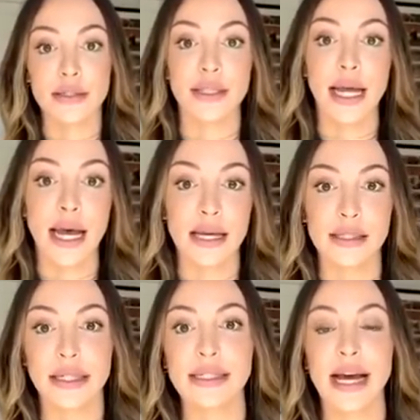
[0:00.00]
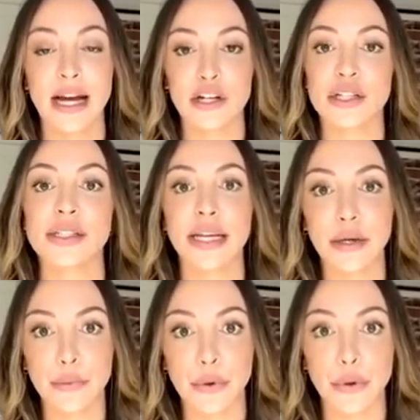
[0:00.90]
It has an attached sitting
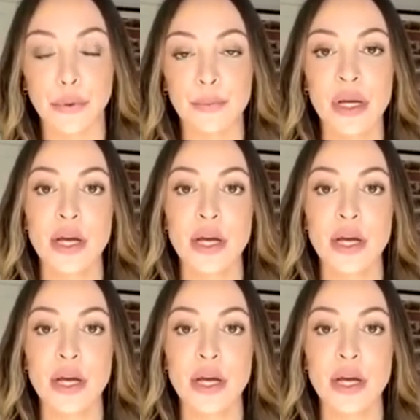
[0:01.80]
room,